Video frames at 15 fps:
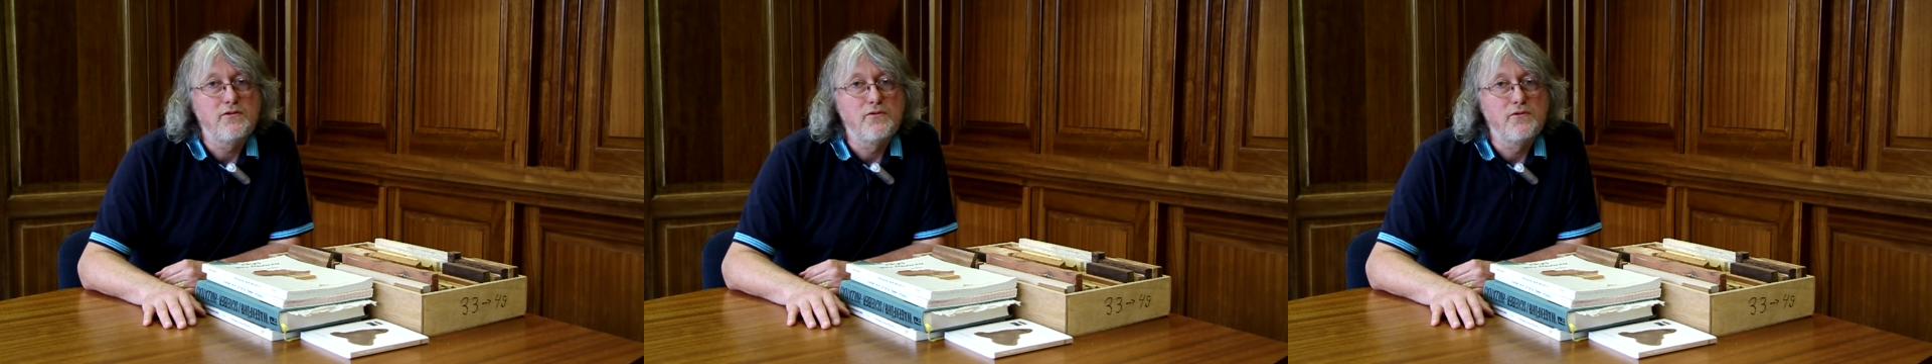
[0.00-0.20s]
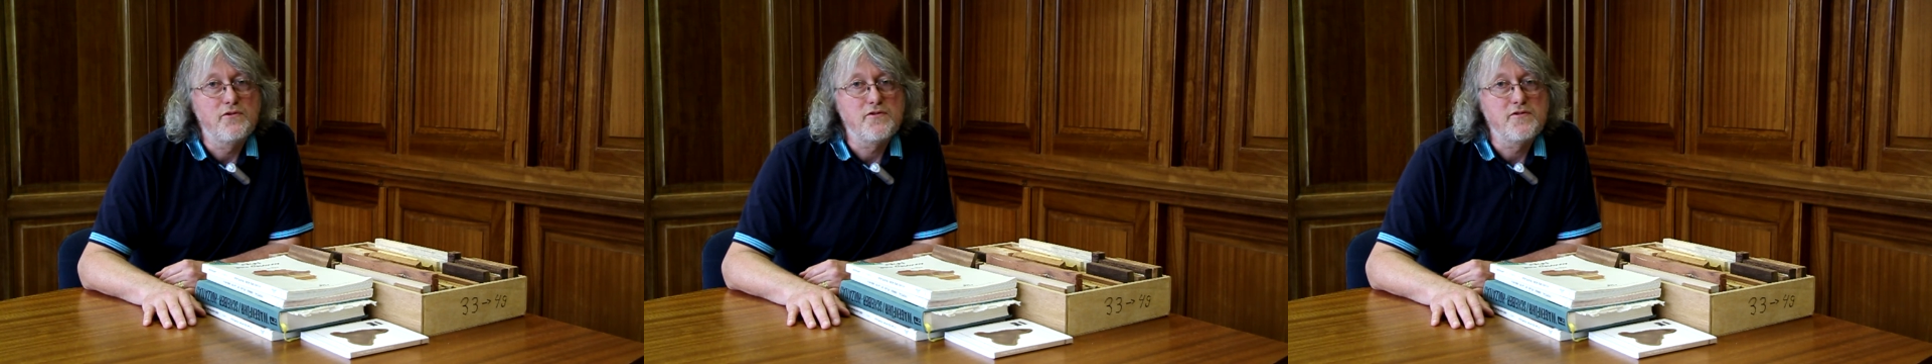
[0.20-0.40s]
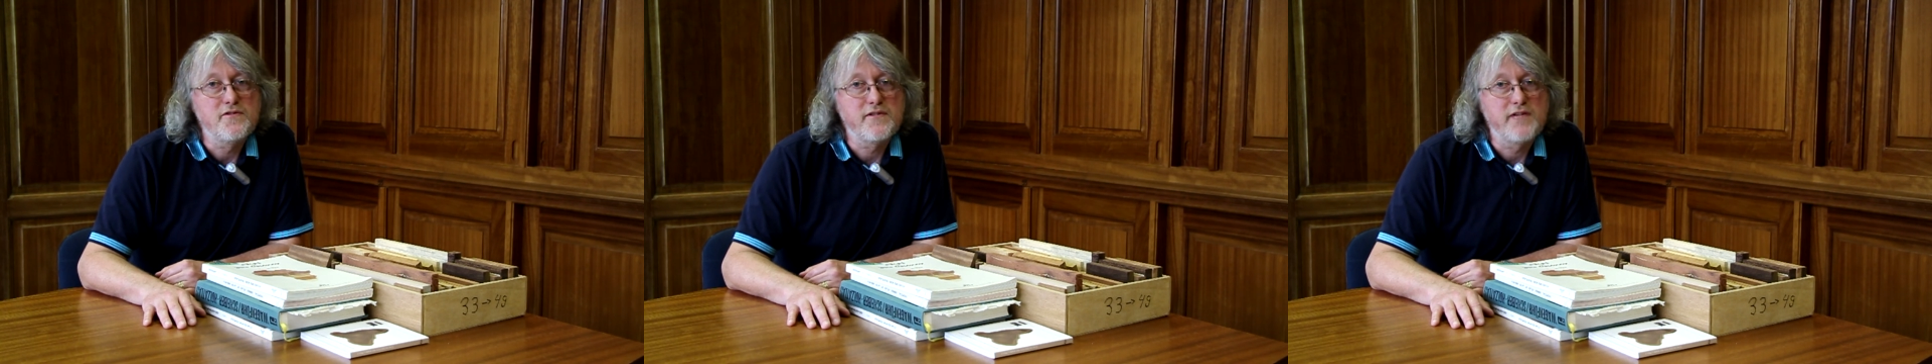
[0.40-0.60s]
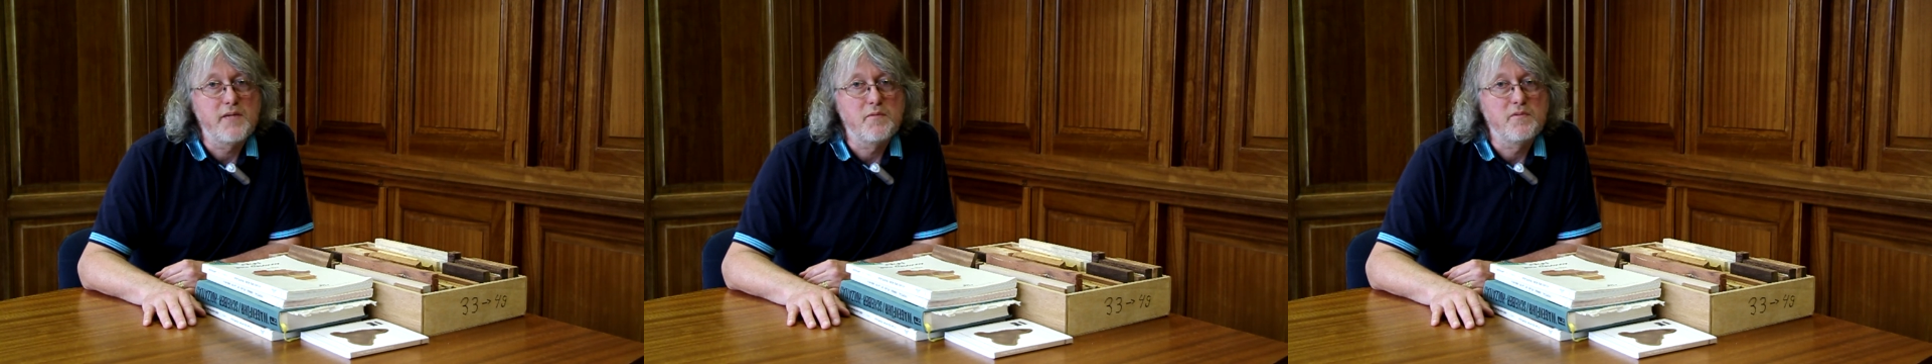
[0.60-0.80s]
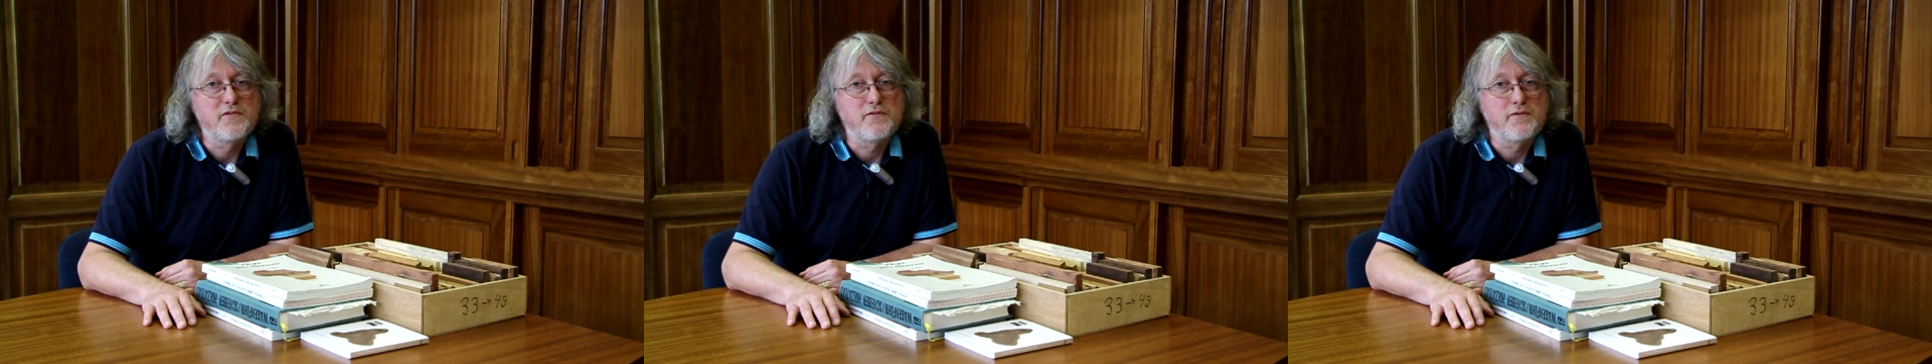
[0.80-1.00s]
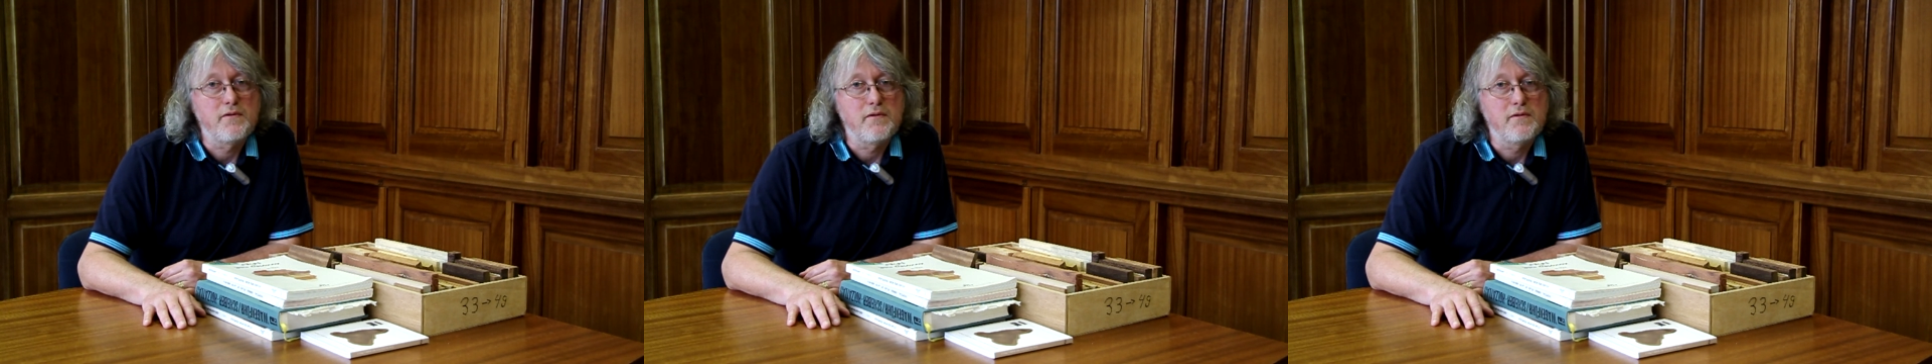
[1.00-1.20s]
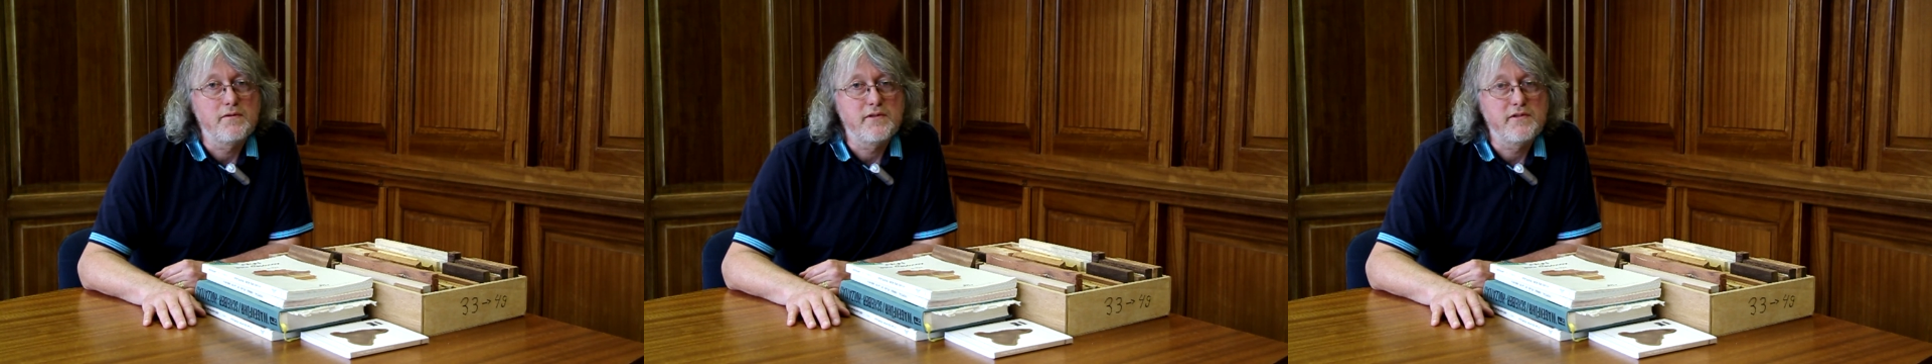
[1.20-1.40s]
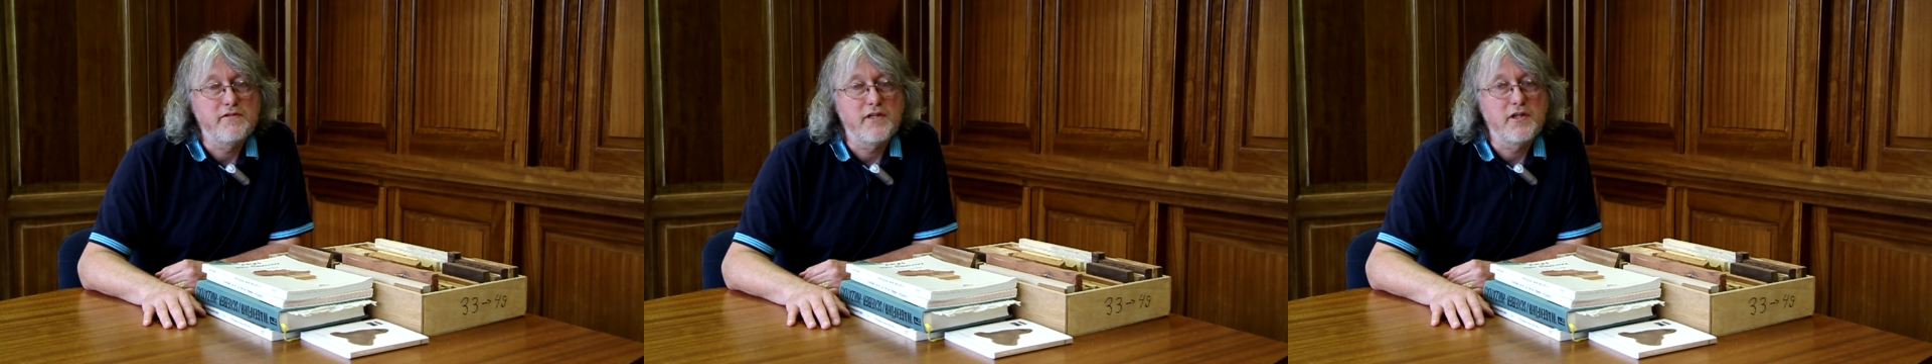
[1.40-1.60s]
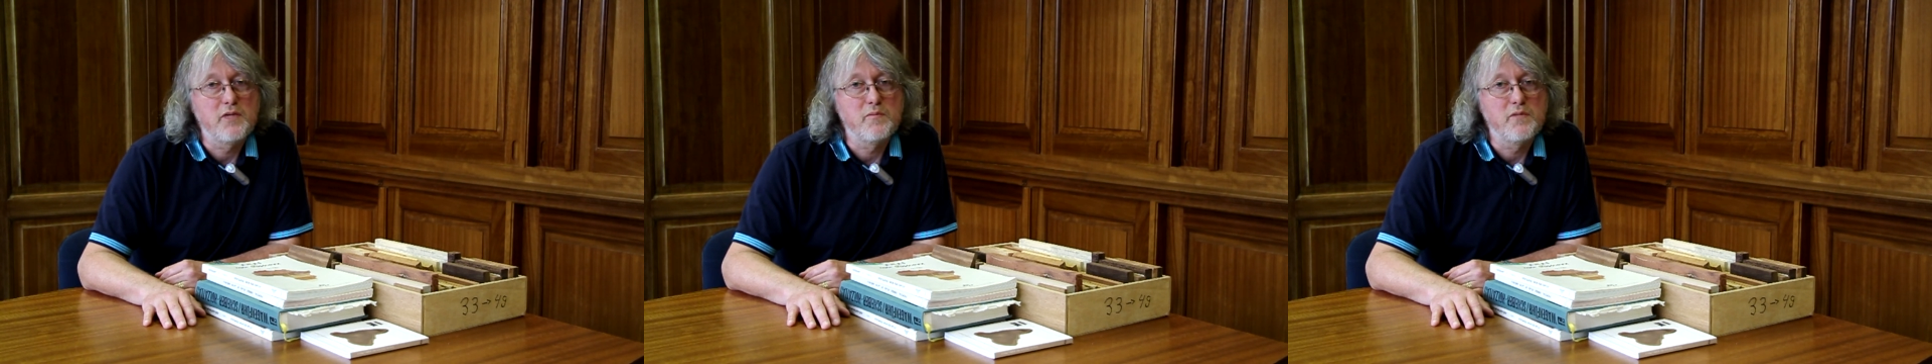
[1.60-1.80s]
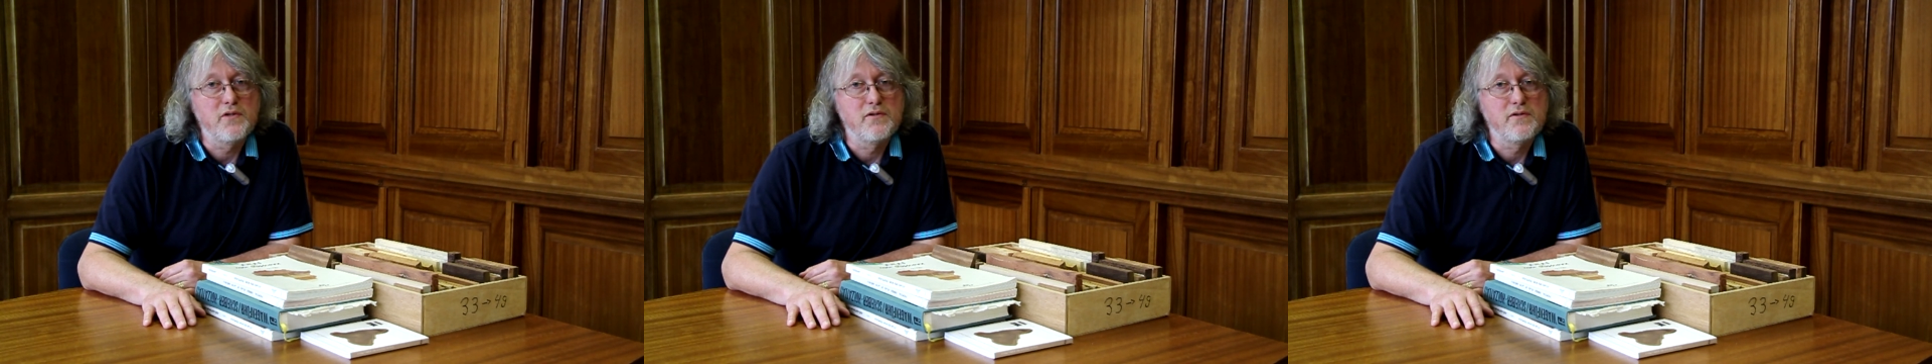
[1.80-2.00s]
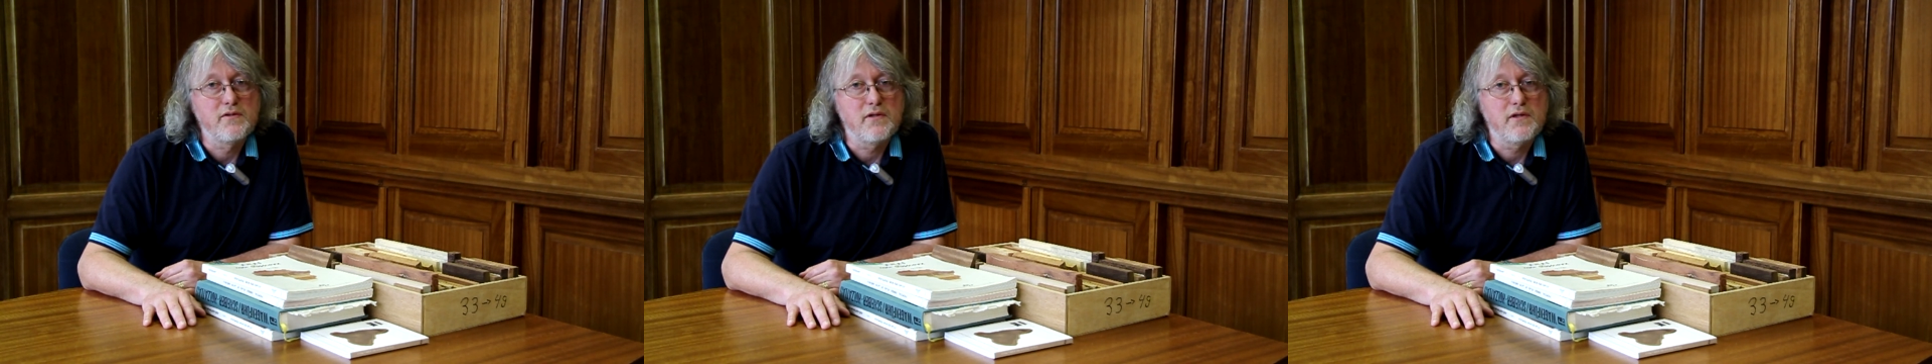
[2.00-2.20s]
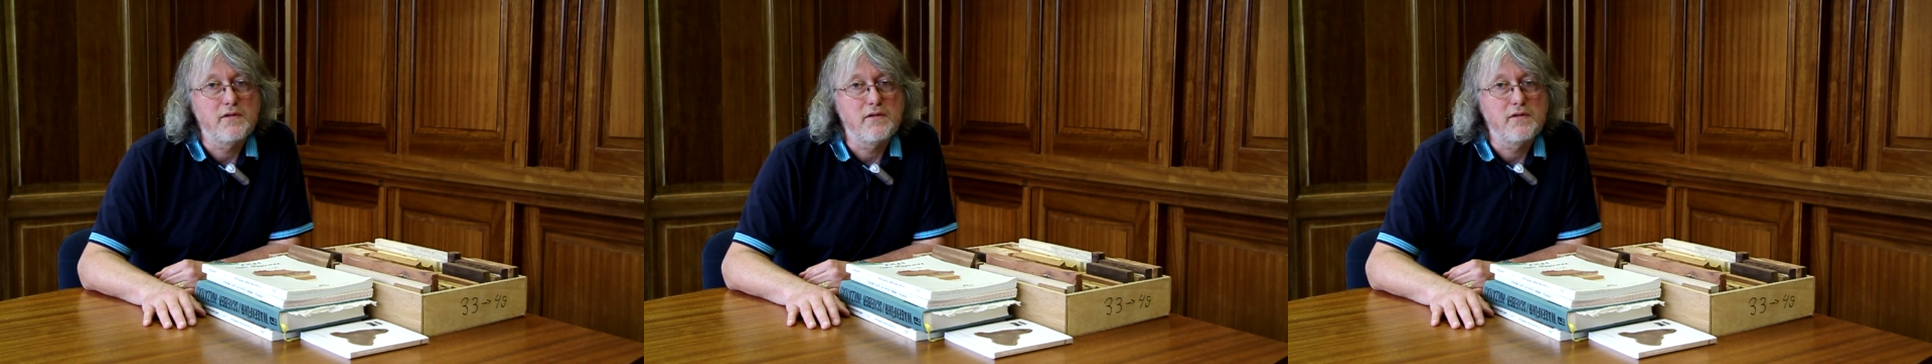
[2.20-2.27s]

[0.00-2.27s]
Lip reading: to the sustainable development